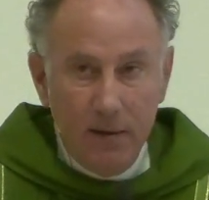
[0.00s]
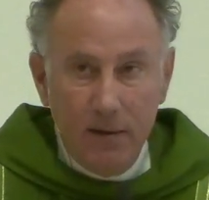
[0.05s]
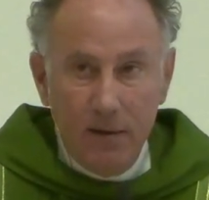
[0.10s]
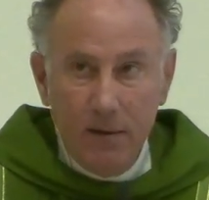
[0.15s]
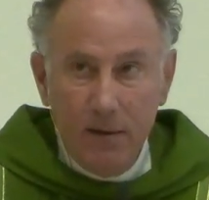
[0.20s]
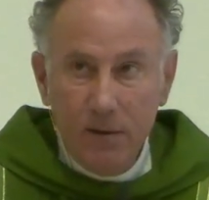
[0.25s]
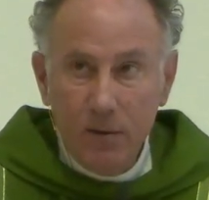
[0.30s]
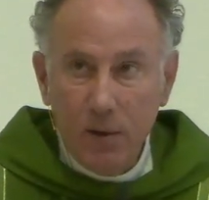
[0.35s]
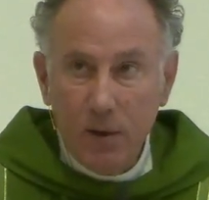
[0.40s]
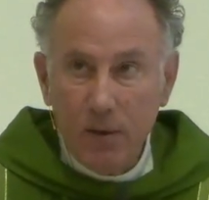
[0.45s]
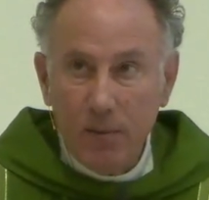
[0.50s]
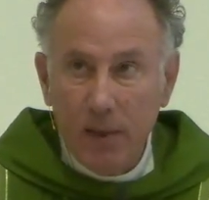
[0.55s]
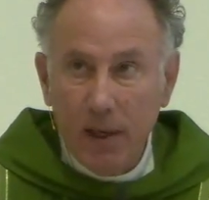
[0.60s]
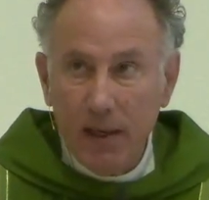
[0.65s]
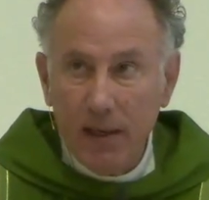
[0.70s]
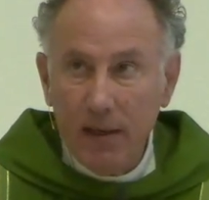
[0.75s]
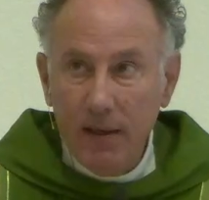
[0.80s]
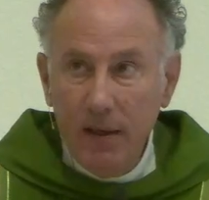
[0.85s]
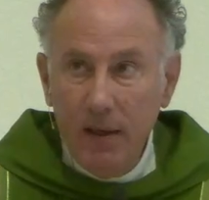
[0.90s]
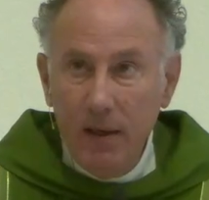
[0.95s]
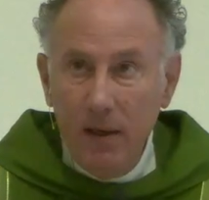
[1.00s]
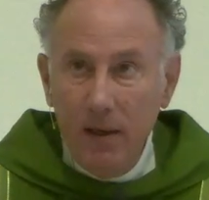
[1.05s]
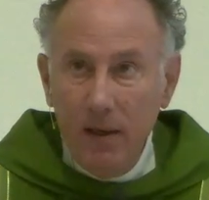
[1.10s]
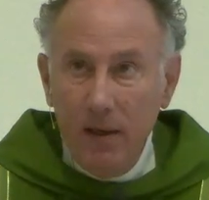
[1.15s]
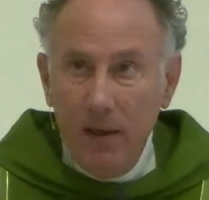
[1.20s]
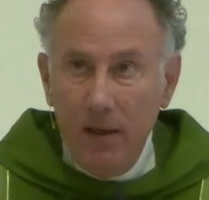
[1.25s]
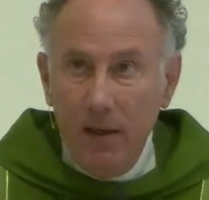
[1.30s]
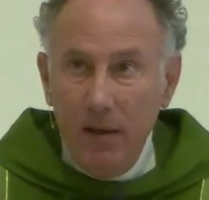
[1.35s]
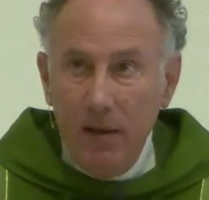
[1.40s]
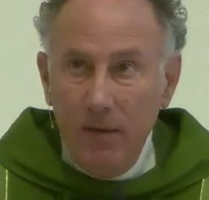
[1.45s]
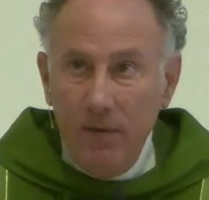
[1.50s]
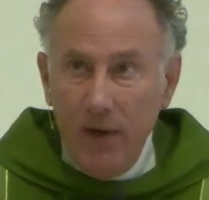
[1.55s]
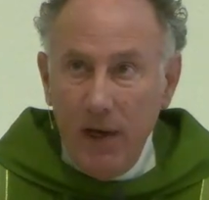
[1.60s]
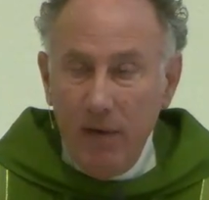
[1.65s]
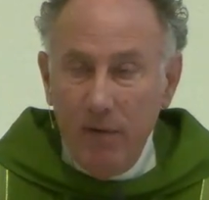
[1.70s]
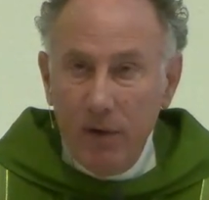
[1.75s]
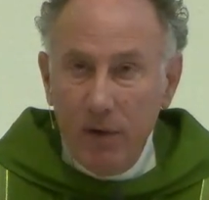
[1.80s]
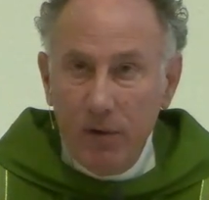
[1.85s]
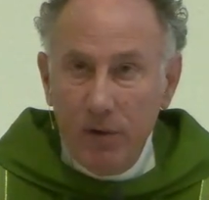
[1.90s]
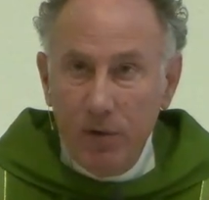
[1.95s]
It's one of my
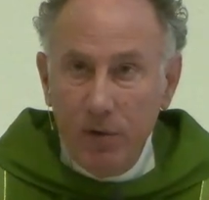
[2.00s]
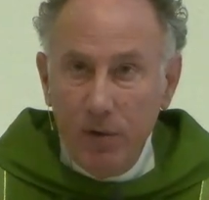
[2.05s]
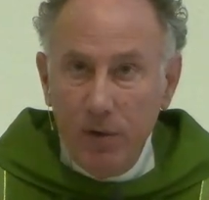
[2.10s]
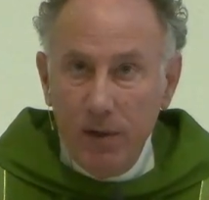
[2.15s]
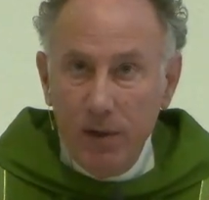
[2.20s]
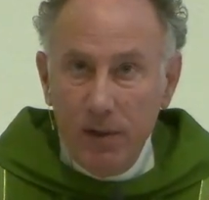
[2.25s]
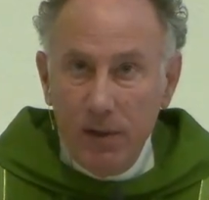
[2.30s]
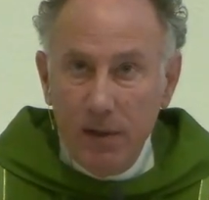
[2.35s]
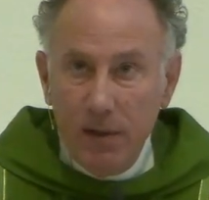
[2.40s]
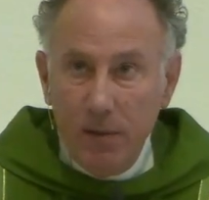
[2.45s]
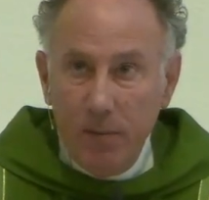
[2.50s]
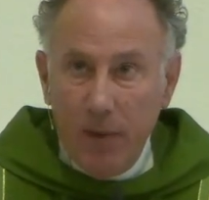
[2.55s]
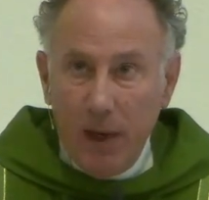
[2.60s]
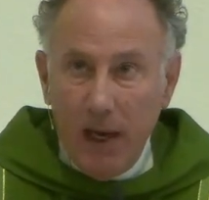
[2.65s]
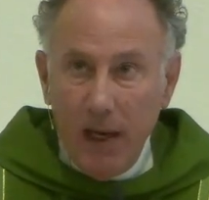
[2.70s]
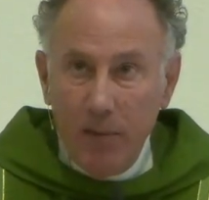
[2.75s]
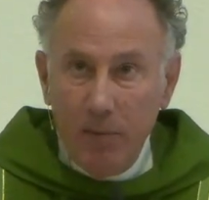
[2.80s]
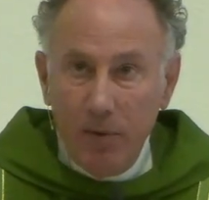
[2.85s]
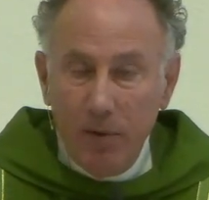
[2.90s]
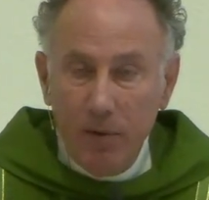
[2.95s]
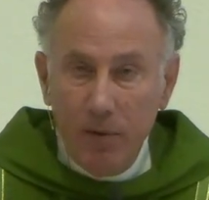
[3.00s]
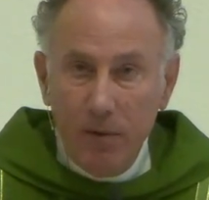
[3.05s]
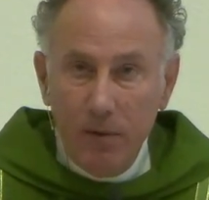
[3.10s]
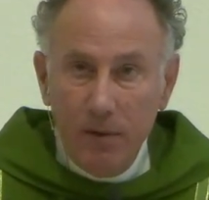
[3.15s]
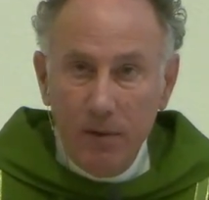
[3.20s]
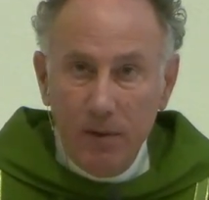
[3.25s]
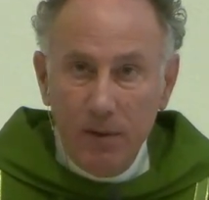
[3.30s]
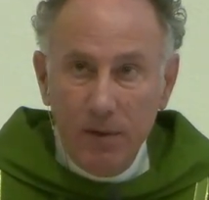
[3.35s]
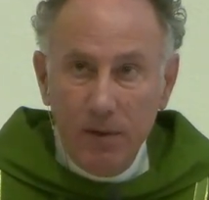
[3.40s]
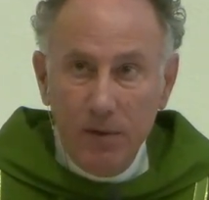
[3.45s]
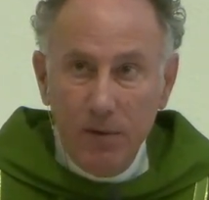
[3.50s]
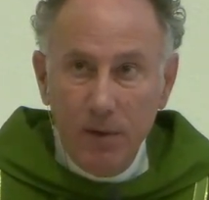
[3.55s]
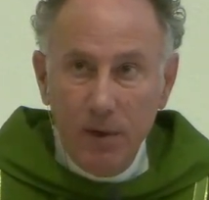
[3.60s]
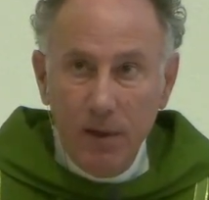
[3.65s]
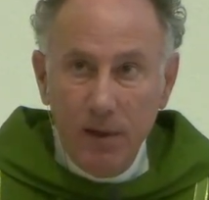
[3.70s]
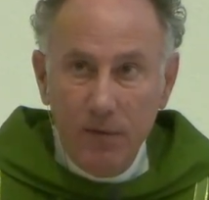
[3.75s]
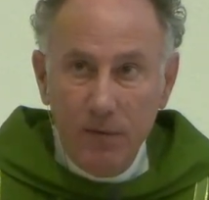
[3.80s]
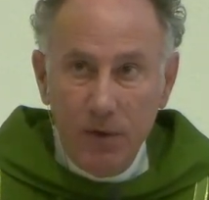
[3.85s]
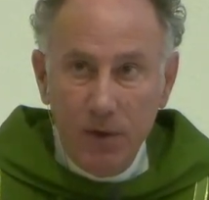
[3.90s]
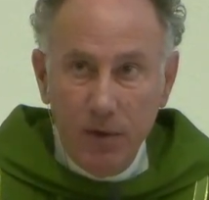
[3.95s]
favorite stories of the Bible. It's the
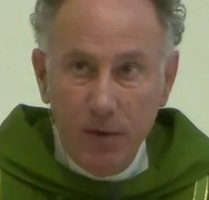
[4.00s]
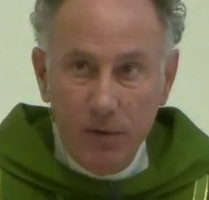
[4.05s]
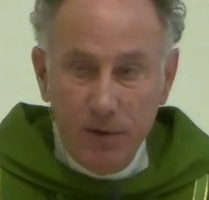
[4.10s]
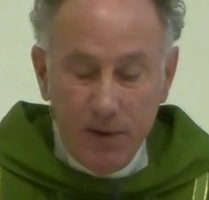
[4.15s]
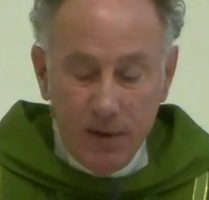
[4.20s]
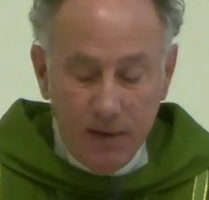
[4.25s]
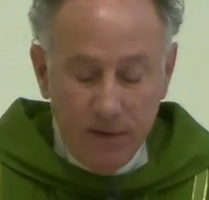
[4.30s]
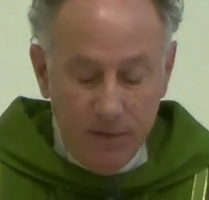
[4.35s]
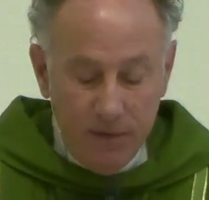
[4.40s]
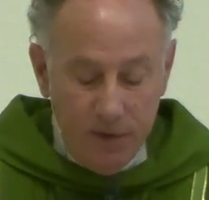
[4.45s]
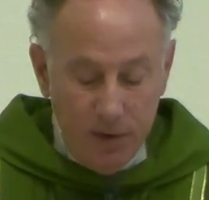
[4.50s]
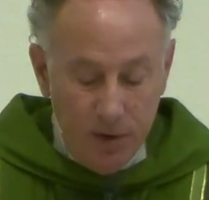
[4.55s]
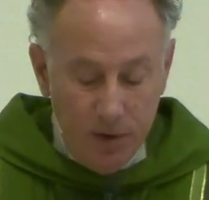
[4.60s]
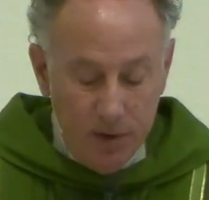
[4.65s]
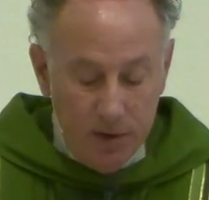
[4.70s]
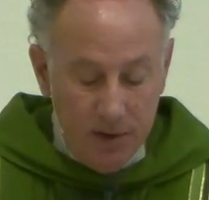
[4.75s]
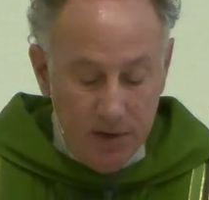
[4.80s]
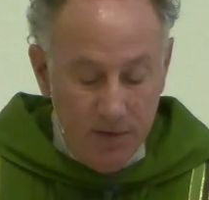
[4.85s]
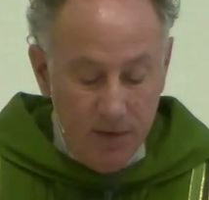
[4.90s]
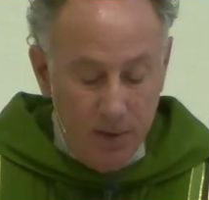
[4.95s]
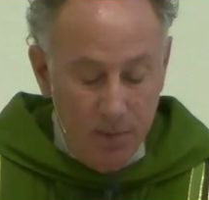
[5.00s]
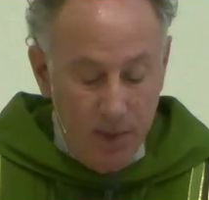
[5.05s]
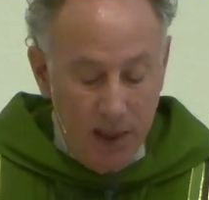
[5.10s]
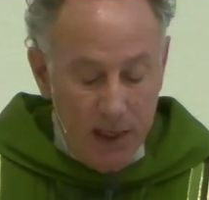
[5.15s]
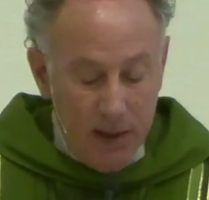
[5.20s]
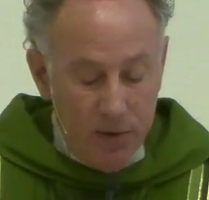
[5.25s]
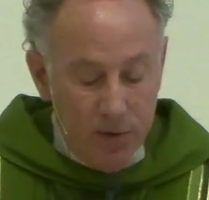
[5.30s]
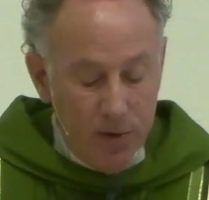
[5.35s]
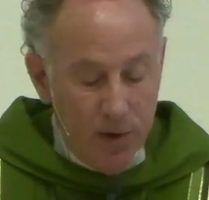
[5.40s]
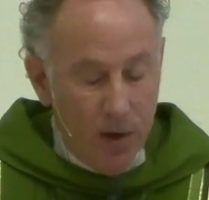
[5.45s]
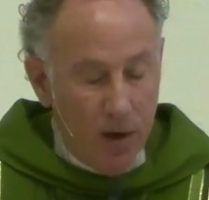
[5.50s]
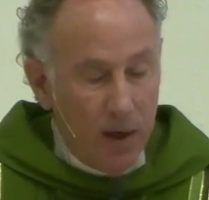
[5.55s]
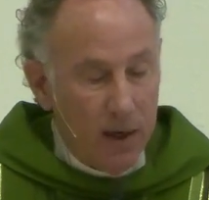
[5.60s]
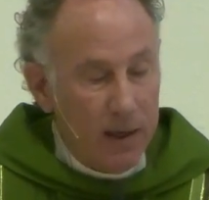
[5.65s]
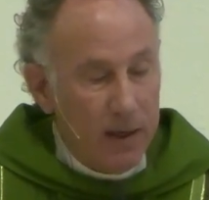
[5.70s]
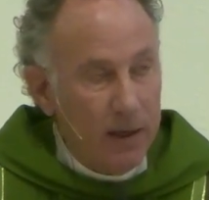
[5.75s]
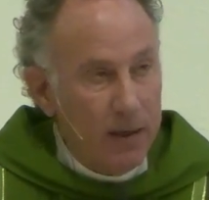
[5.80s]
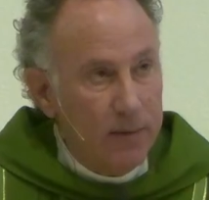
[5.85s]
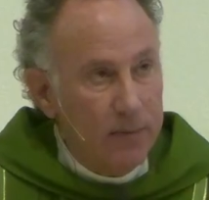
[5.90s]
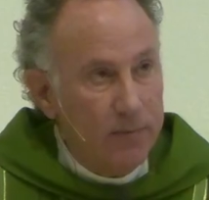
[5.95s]
story of Joseph, Joseph the
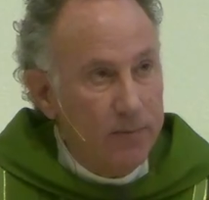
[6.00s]
patriarch.